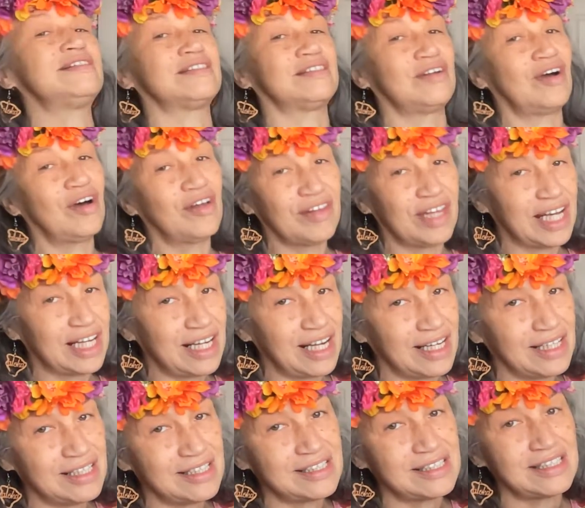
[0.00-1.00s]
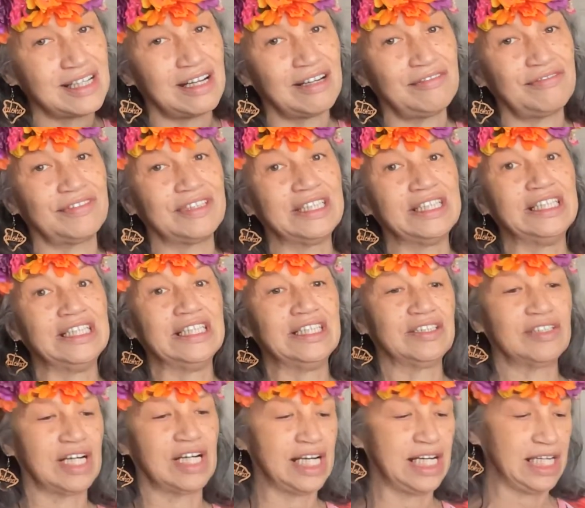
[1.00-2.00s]
and all that kind of stuff,
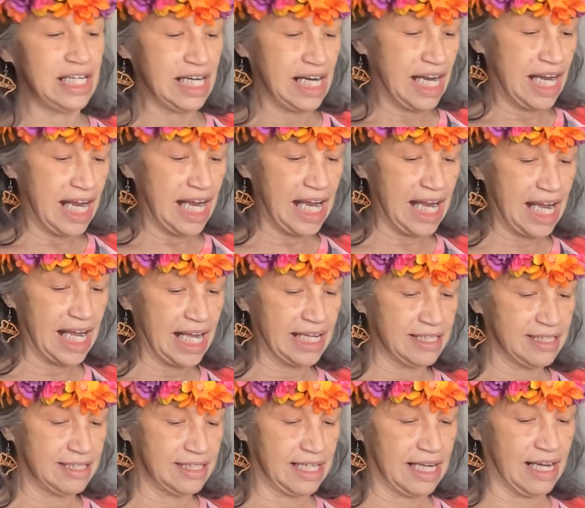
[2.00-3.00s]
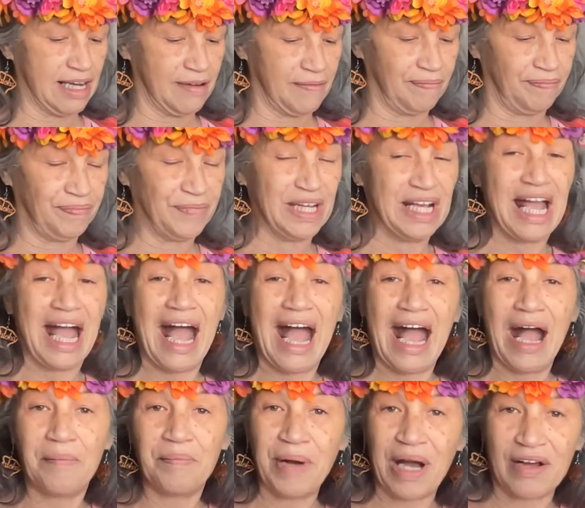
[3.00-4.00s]
right? And
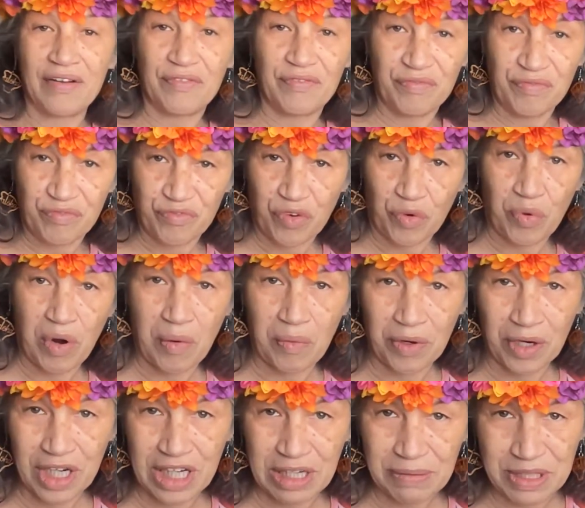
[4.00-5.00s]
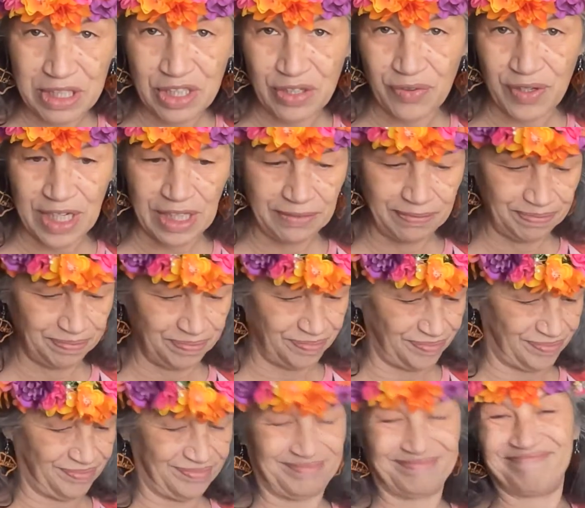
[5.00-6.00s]
but for what we're going to be doing,
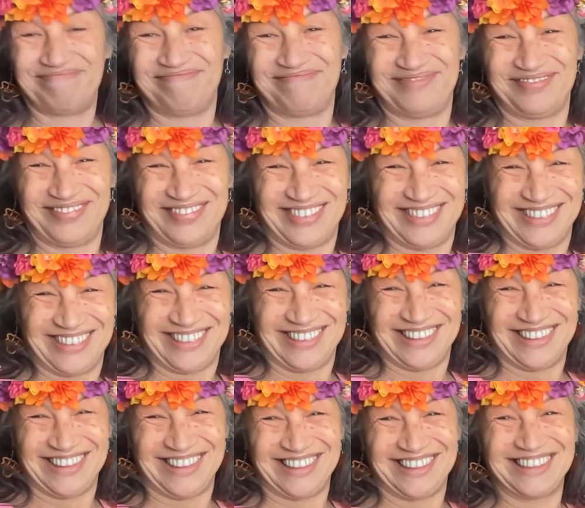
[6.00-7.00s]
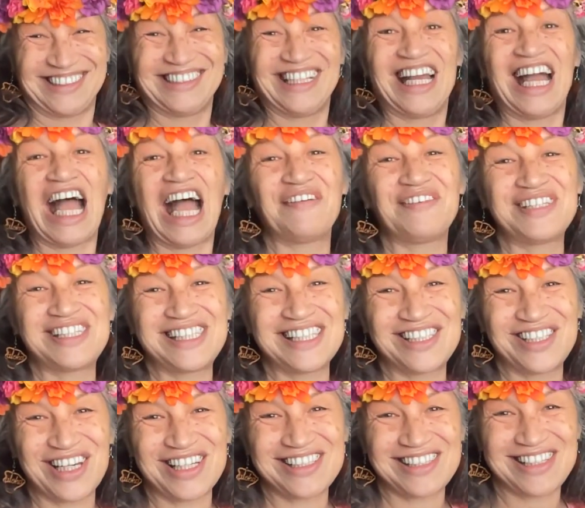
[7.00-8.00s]
I would
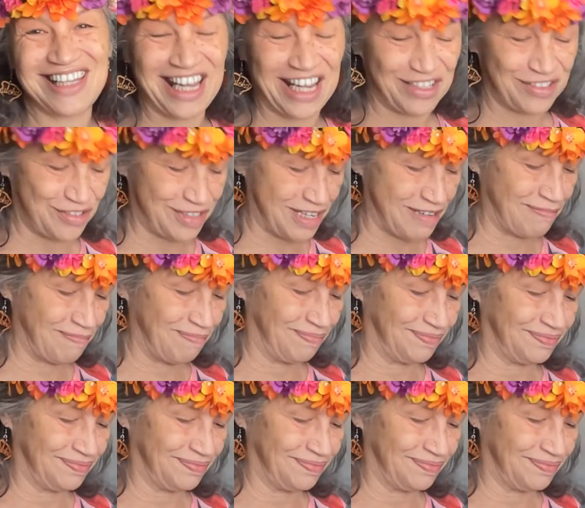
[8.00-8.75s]
suggest a hand drum.